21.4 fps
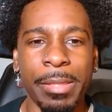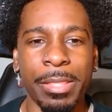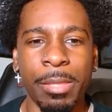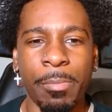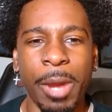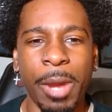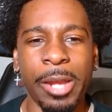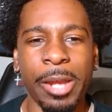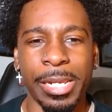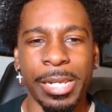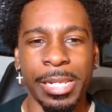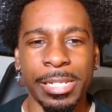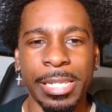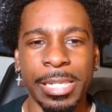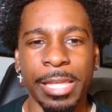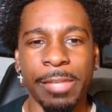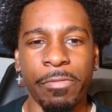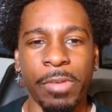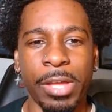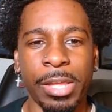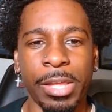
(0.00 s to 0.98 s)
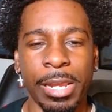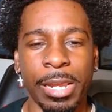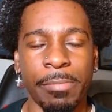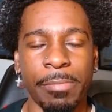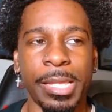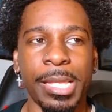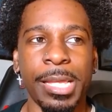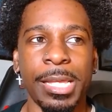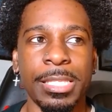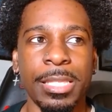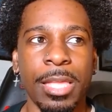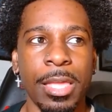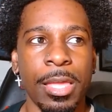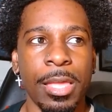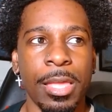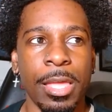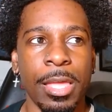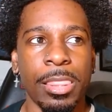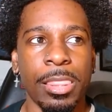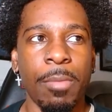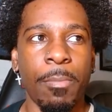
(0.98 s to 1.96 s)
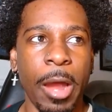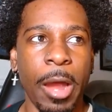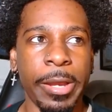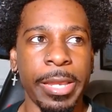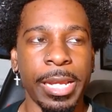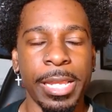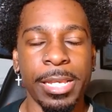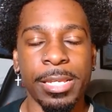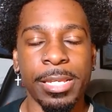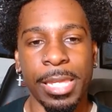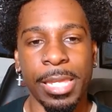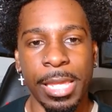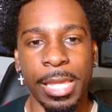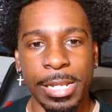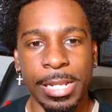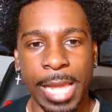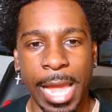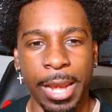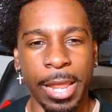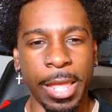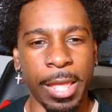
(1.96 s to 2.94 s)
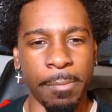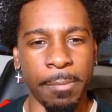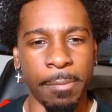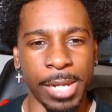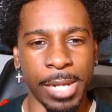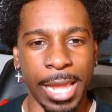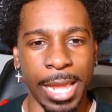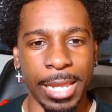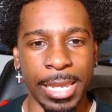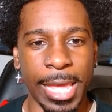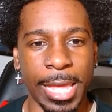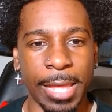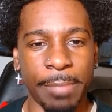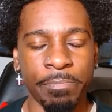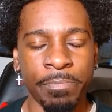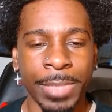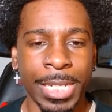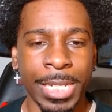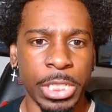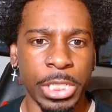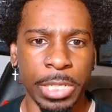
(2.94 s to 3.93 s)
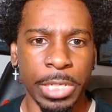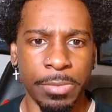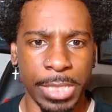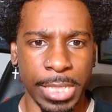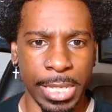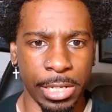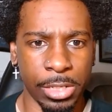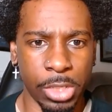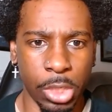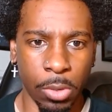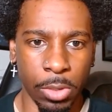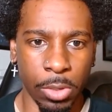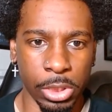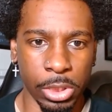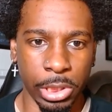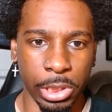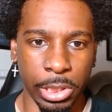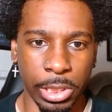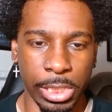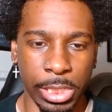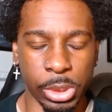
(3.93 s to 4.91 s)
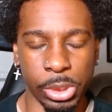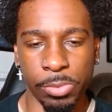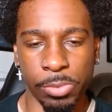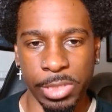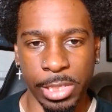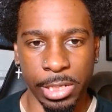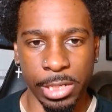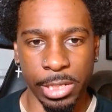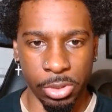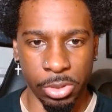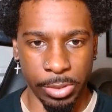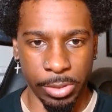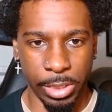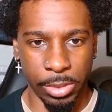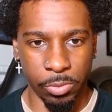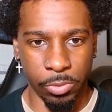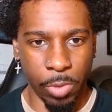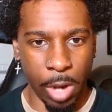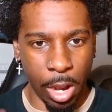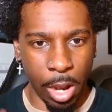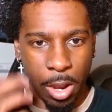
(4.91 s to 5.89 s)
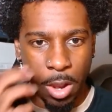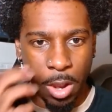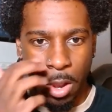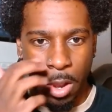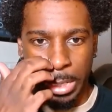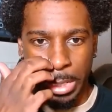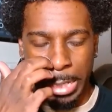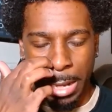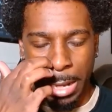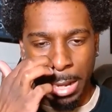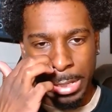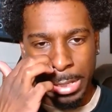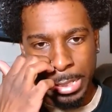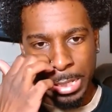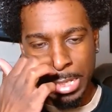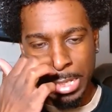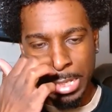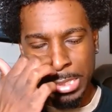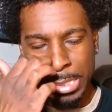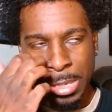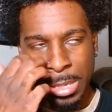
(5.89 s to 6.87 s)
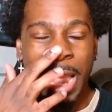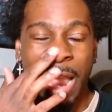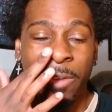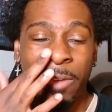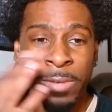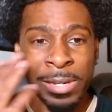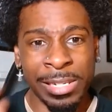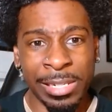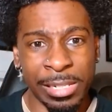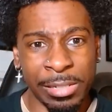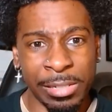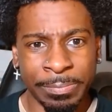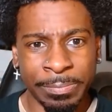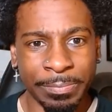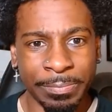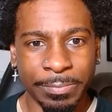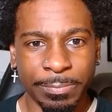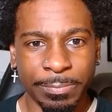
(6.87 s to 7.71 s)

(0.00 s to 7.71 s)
The marketing did fuck it up because the marketing did kind of imply that she was getting tortured and she was getting treated wrong and all of this. Not really.